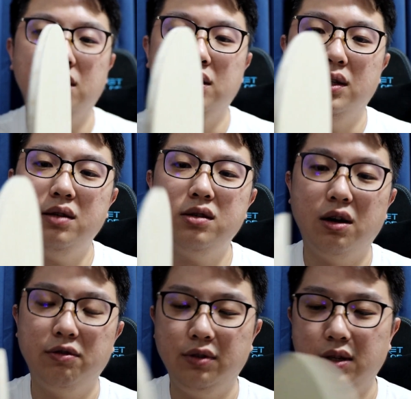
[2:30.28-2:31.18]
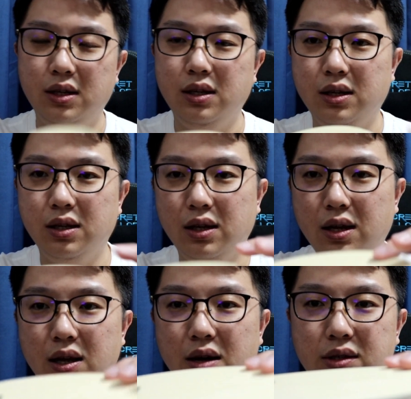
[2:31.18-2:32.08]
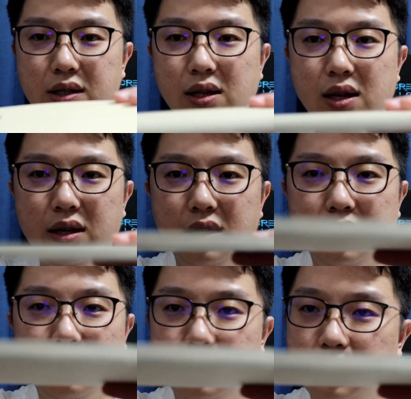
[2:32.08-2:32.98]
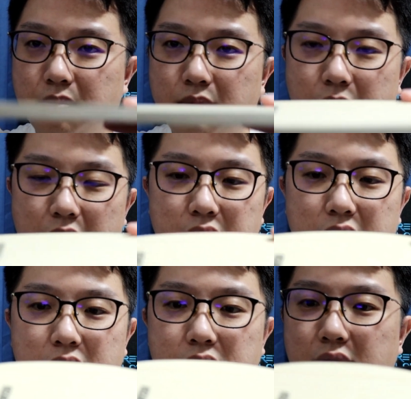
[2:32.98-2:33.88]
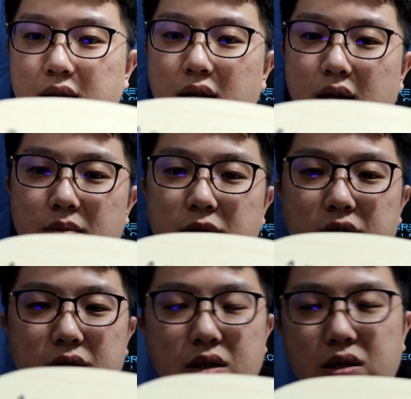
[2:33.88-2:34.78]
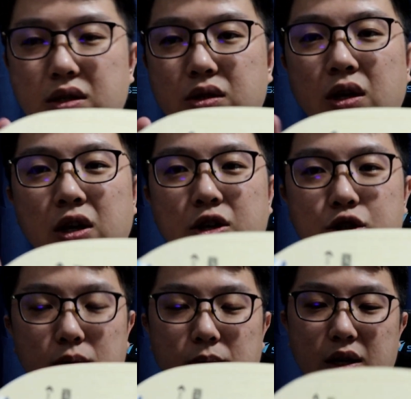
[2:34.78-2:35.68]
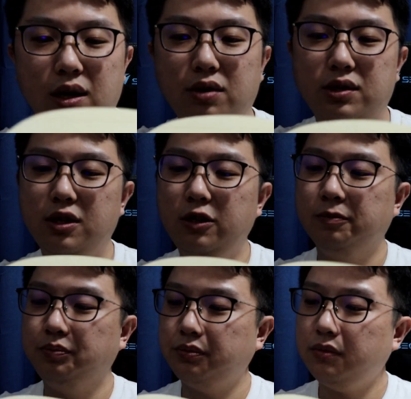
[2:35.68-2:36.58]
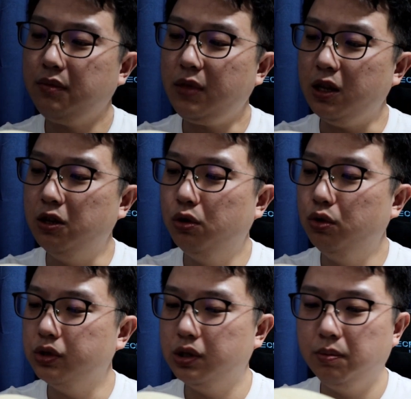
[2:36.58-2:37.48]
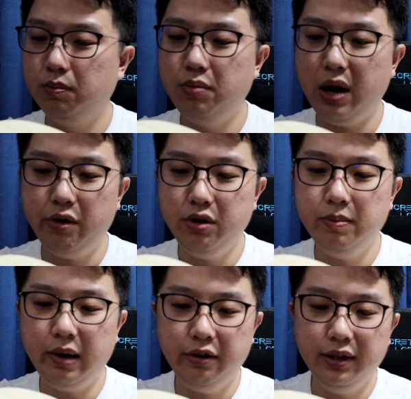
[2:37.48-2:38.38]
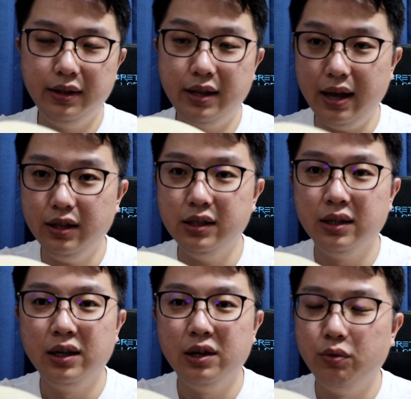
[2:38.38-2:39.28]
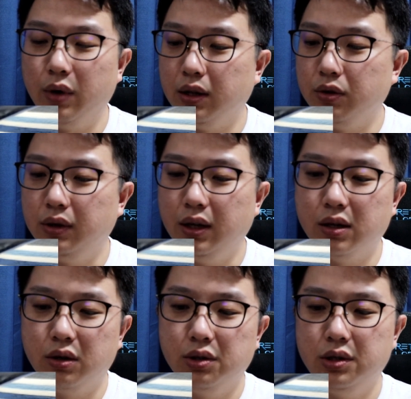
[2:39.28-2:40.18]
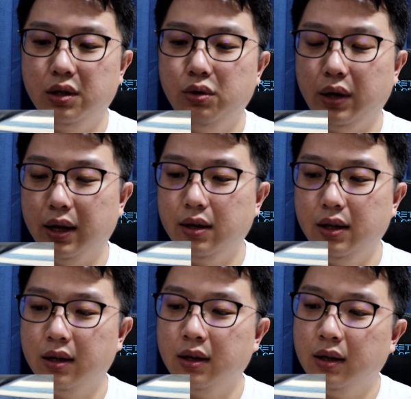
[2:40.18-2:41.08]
In terms of the ALC layer, is very different because this is Super ALC. It looks very dense when you take a closer look at it.